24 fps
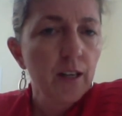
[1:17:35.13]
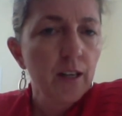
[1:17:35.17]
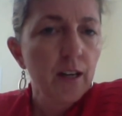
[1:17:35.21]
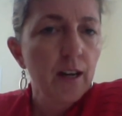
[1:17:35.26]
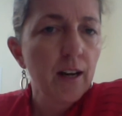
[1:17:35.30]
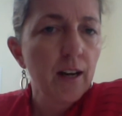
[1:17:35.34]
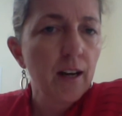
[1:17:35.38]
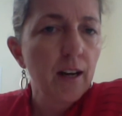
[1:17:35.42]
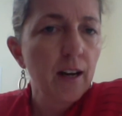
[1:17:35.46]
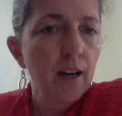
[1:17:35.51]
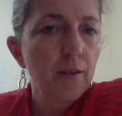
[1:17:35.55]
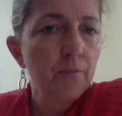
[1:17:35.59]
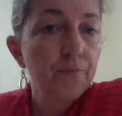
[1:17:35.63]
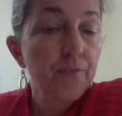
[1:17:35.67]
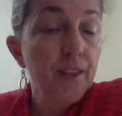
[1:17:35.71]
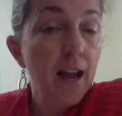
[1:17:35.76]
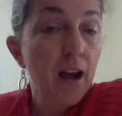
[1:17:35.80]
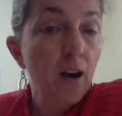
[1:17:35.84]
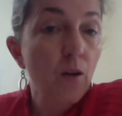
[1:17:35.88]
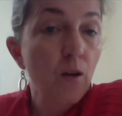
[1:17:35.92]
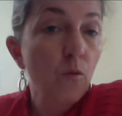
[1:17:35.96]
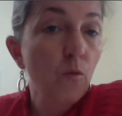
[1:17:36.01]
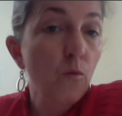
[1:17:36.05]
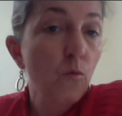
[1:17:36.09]

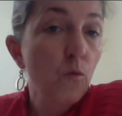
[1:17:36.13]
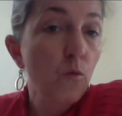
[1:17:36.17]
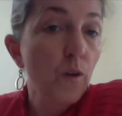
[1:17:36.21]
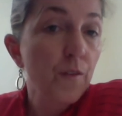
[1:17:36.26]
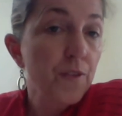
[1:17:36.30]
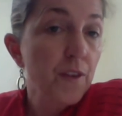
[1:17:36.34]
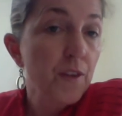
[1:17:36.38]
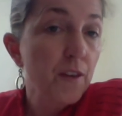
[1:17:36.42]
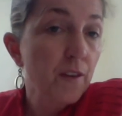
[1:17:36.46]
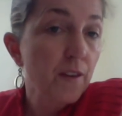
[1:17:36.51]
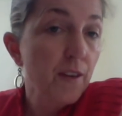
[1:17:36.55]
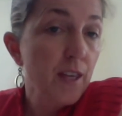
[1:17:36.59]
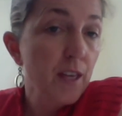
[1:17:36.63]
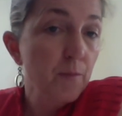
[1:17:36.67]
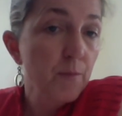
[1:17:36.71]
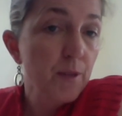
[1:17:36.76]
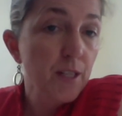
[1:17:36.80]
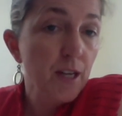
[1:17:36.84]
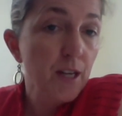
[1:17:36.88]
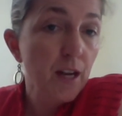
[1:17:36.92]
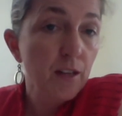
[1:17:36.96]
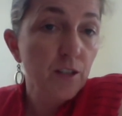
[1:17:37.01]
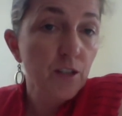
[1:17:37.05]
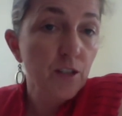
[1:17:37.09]
Now, what the
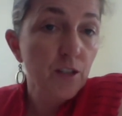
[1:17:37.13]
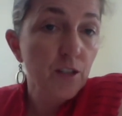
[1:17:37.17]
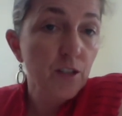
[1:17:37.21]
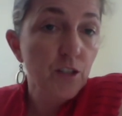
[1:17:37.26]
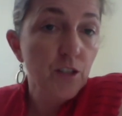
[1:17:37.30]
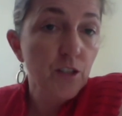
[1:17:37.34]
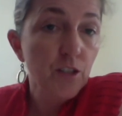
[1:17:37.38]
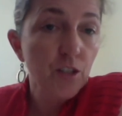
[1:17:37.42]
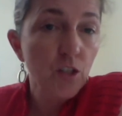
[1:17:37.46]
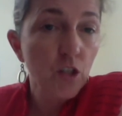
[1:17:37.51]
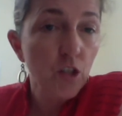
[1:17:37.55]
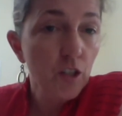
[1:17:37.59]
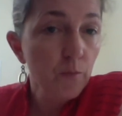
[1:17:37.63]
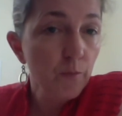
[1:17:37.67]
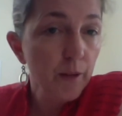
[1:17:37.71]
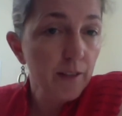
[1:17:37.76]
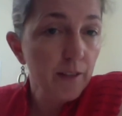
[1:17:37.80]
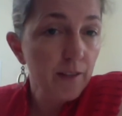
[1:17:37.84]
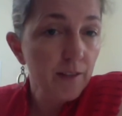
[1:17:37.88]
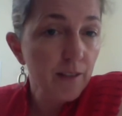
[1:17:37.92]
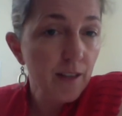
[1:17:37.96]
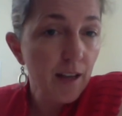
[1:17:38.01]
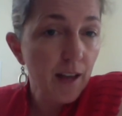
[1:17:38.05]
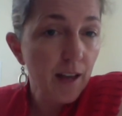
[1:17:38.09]
hematologist could
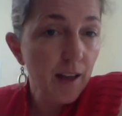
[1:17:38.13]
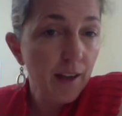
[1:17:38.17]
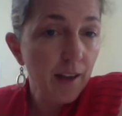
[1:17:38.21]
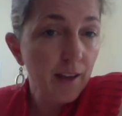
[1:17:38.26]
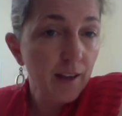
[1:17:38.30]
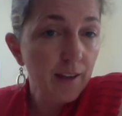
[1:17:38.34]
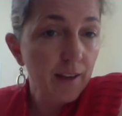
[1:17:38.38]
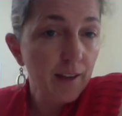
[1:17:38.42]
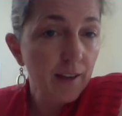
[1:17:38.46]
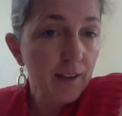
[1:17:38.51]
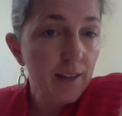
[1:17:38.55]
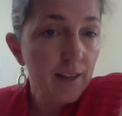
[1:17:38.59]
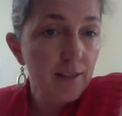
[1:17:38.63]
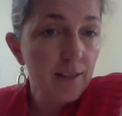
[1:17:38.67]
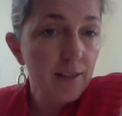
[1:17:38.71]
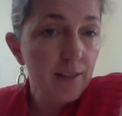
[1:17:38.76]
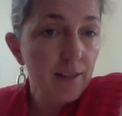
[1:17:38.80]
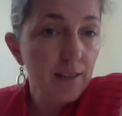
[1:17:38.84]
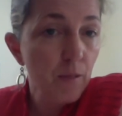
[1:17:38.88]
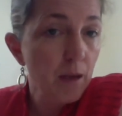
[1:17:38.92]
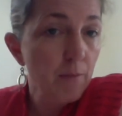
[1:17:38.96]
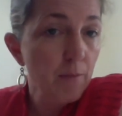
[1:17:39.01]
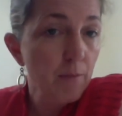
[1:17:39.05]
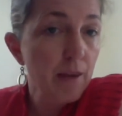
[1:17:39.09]
be saying is
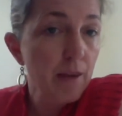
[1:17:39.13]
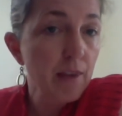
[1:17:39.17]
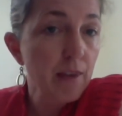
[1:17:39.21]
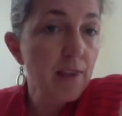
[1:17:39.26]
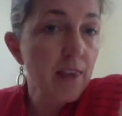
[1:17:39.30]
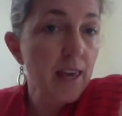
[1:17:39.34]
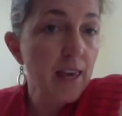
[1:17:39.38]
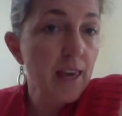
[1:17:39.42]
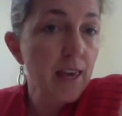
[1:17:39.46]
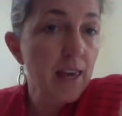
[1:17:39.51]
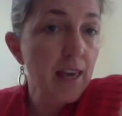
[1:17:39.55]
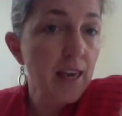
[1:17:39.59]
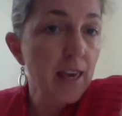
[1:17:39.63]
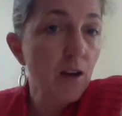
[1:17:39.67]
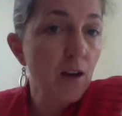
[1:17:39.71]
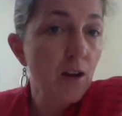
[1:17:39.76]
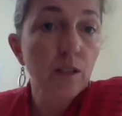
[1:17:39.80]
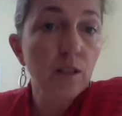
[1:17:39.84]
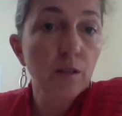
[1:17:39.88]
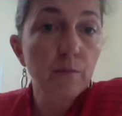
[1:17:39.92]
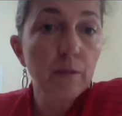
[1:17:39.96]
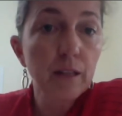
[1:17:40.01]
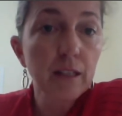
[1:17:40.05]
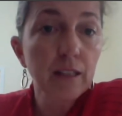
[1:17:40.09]
maybe they
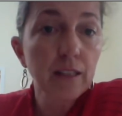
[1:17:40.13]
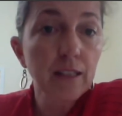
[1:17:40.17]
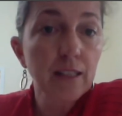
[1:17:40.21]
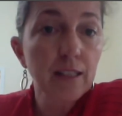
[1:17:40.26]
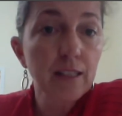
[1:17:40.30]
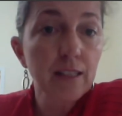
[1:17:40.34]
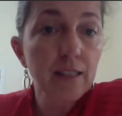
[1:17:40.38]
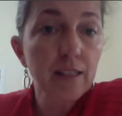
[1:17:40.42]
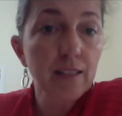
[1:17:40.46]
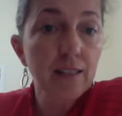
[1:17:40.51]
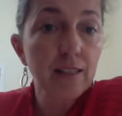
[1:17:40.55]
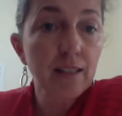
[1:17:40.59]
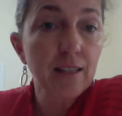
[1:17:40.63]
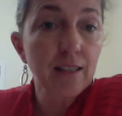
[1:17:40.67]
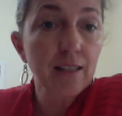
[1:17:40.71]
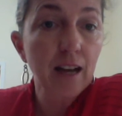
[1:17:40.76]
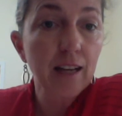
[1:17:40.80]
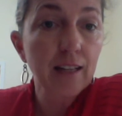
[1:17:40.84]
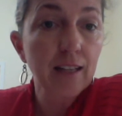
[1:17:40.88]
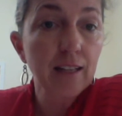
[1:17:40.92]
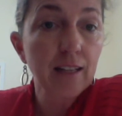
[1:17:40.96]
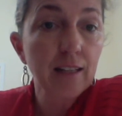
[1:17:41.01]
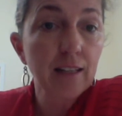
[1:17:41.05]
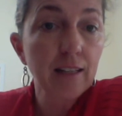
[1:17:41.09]
ultimately
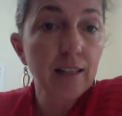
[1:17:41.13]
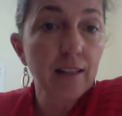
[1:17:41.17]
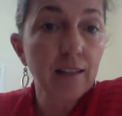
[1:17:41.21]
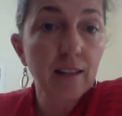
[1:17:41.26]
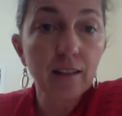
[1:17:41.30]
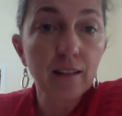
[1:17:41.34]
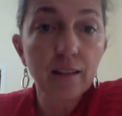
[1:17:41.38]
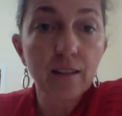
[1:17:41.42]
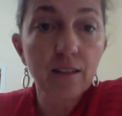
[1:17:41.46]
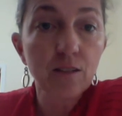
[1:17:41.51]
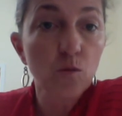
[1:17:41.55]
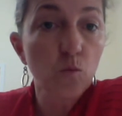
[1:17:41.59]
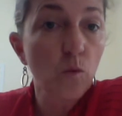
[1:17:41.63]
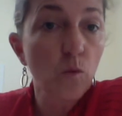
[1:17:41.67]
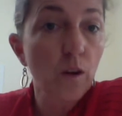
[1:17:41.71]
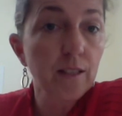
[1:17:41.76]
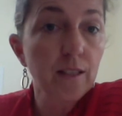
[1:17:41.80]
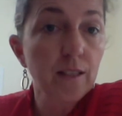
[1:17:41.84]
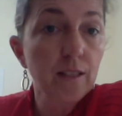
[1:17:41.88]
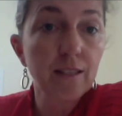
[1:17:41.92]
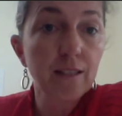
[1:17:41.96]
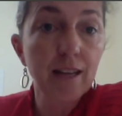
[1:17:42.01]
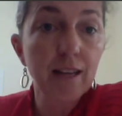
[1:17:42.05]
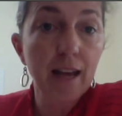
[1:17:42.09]
decided that this
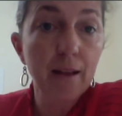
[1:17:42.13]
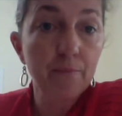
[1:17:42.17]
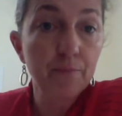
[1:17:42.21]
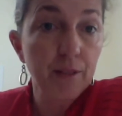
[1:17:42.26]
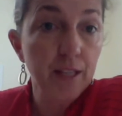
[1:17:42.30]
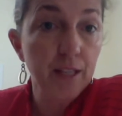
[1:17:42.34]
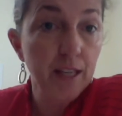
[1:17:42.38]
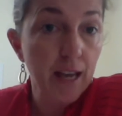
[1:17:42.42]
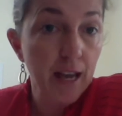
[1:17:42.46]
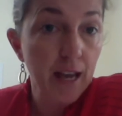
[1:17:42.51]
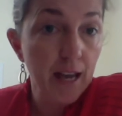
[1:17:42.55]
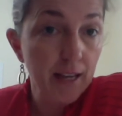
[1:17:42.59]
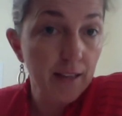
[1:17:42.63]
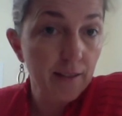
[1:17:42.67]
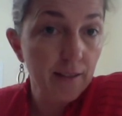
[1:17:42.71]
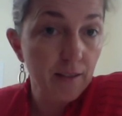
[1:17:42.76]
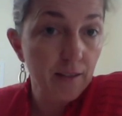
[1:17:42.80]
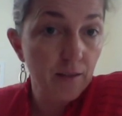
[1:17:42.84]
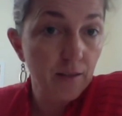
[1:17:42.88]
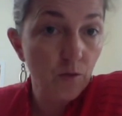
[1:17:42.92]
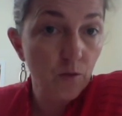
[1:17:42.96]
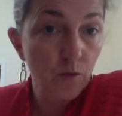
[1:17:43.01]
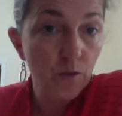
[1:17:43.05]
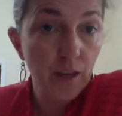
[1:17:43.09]
wasn't
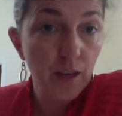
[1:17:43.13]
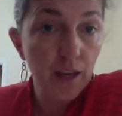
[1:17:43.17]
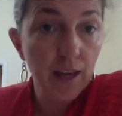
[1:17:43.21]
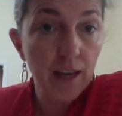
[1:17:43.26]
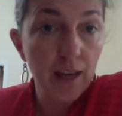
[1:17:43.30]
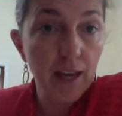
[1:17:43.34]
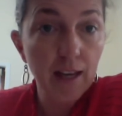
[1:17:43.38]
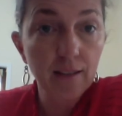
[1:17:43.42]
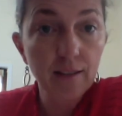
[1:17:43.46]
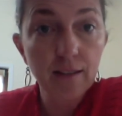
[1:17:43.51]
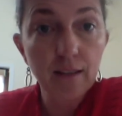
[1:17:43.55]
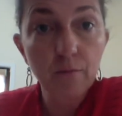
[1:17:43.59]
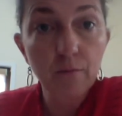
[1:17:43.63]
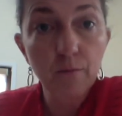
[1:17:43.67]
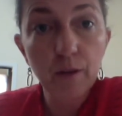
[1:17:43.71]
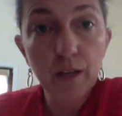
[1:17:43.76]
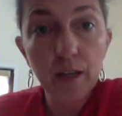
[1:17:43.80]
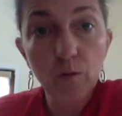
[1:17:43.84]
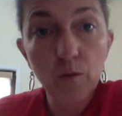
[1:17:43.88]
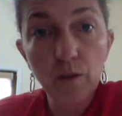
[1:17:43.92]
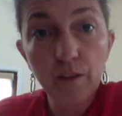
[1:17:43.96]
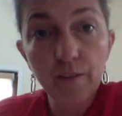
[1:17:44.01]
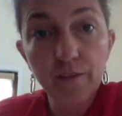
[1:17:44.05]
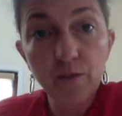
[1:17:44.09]
MDS, or they had
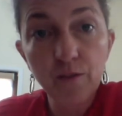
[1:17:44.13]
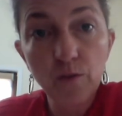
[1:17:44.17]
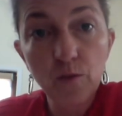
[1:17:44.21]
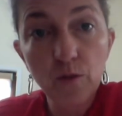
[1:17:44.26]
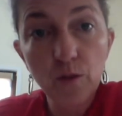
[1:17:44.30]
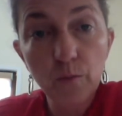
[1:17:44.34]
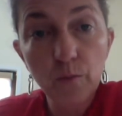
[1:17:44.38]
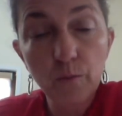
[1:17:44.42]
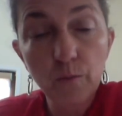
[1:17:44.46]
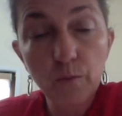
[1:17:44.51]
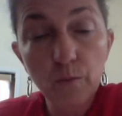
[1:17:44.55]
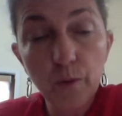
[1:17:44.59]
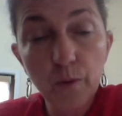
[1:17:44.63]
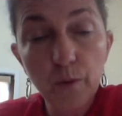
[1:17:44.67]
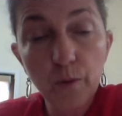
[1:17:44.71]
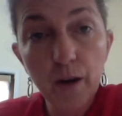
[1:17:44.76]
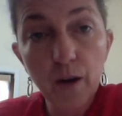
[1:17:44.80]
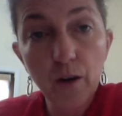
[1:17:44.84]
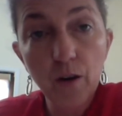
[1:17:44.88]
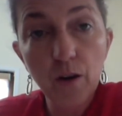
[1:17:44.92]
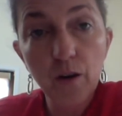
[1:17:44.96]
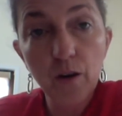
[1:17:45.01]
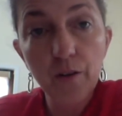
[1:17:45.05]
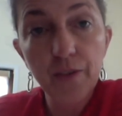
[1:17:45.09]
somebody review the bone
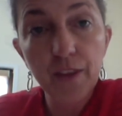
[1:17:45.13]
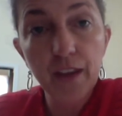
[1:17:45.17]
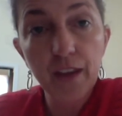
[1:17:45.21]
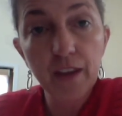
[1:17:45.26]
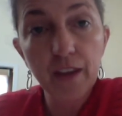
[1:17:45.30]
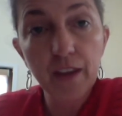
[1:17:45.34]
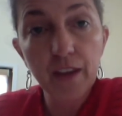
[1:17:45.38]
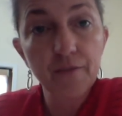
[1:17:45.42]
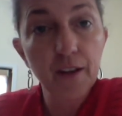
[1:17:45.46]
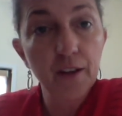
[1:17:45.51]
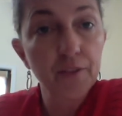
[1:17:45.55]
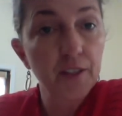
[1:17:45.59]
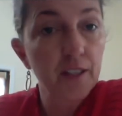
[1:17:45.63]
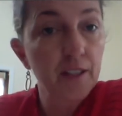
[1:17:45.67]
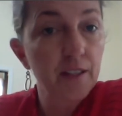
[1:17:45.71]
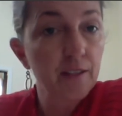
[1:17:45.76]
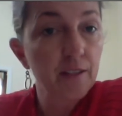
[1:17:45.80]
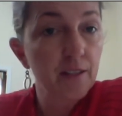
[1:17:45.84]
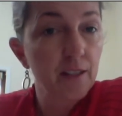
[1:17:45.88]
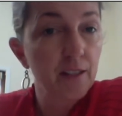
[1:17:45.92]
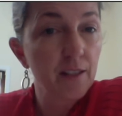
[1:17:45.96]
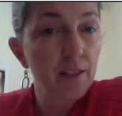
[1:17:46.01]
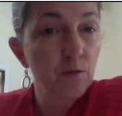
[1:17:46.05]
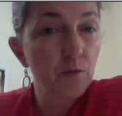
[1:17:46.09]
marrow and they felt the
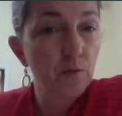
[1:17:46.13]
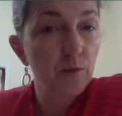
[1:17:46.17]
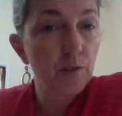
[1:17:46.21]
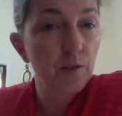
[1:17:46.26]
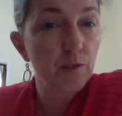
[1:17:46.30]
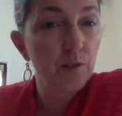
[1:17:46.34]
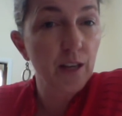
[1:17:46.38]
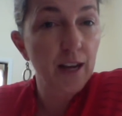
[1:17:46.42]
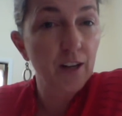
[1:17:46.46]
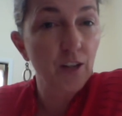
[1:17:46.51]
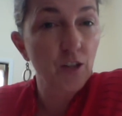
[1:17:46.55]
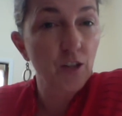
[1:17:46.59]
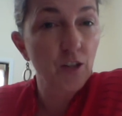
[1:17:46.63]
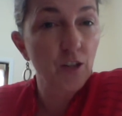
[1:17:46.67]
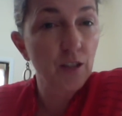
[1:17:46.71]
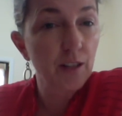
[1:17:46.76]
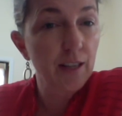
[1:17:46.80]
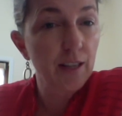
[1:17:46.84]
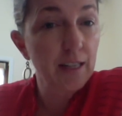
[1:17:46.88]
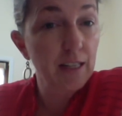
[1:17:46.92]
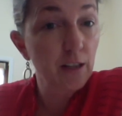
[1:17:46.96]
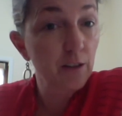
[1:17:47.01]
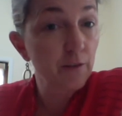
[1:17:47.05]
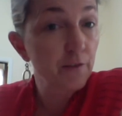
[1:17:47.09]
disease was
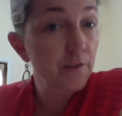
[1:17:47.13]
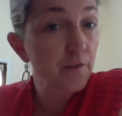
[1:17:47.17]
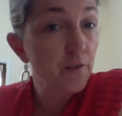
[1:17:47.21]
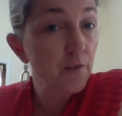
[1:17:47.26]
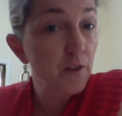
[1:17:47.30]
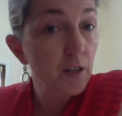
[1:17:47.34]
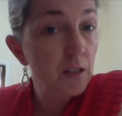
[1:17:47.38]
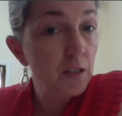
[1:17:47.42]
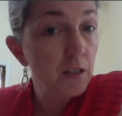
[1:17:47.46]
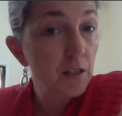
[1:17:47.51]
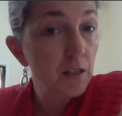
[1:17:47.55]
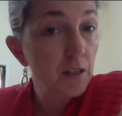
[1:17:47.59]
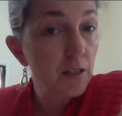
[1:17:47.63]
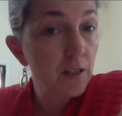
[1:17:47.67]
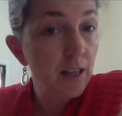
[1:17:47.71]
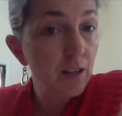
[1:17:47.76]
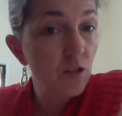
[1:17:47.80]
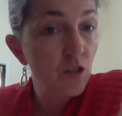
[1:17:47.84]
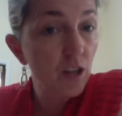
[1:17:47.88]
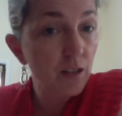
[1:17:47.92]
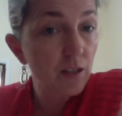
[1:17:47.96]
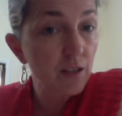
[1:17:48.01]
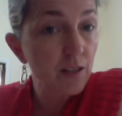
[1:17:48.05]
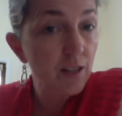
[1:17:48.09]
actually different than
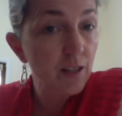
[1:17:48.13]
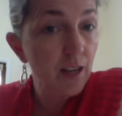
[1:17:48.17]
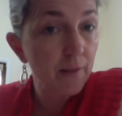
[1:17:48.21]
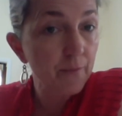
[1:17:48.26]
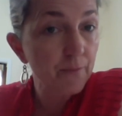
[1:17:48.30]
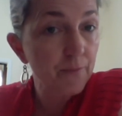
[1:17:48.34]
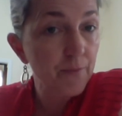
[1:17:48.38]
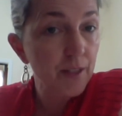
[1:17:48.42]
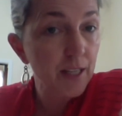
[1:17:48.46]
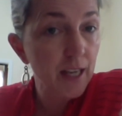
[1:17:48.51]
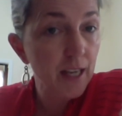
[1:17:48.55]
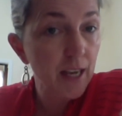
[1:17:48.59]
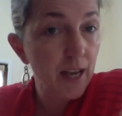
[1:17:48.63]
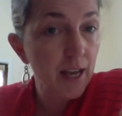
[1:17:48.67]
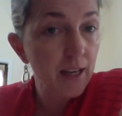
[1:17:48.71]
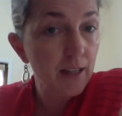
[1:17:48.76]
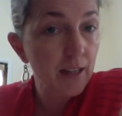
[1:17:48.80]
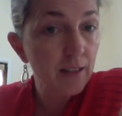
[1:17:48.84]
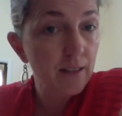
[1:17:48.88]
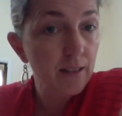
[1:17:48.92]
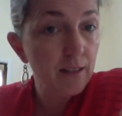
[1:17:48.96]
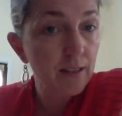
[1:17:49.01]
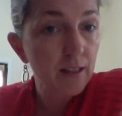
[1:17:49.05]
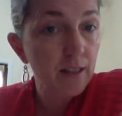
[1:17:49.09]
just
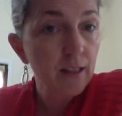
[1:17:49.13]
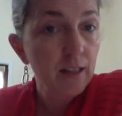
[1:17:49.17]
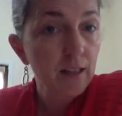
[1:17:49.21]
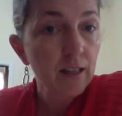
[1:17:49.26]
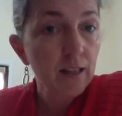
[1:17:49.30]
MDS.